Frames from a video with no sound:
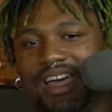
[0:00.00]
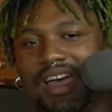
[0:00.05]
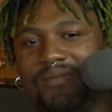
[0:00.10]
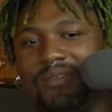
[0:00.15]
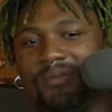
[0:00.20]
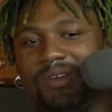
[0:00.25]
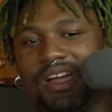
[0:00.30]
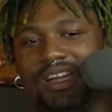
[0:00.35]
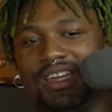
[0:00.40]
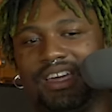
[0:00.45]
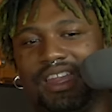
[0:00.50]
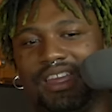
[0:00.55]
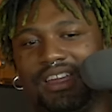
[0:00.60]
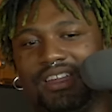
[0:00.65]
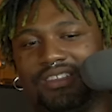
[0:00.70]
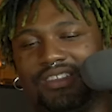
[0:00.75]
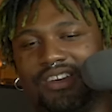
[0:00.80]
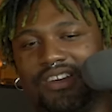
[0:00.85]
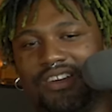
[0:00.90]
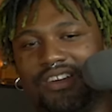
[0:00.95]
remember I got a
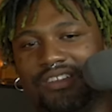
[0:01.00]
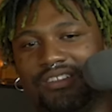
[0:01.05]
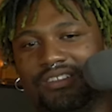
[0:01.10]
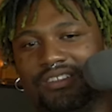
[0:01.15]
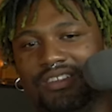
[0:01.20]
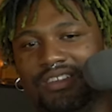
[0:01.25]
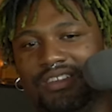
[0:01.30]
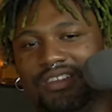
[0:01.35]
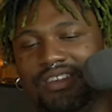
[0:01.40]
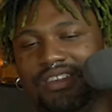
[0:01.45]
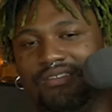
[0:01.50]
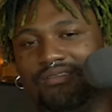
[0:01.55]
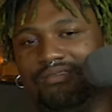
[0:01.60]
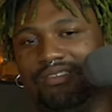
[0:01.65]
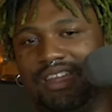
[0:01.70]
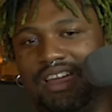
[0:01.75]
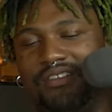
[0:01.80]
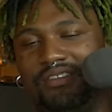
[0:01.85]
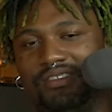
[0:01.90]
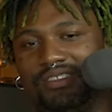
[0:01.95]
guitar
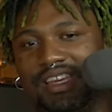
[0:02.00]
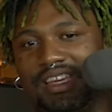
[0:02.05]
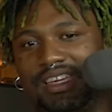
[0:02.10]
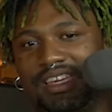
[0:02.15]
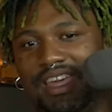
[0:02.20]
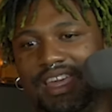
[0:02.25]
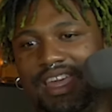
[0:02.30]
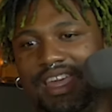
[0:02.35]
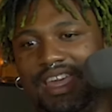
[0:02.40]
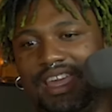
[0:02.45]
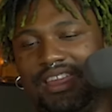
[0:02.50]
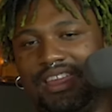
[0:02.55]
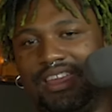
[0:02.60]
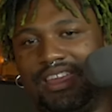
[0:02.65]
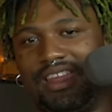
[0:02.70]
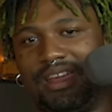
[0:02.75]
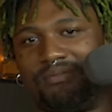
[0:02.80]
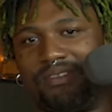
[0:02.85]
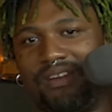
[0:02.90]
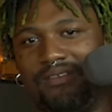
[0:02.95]
when I was like 8,
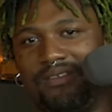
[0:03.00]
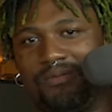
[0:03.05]
and I probably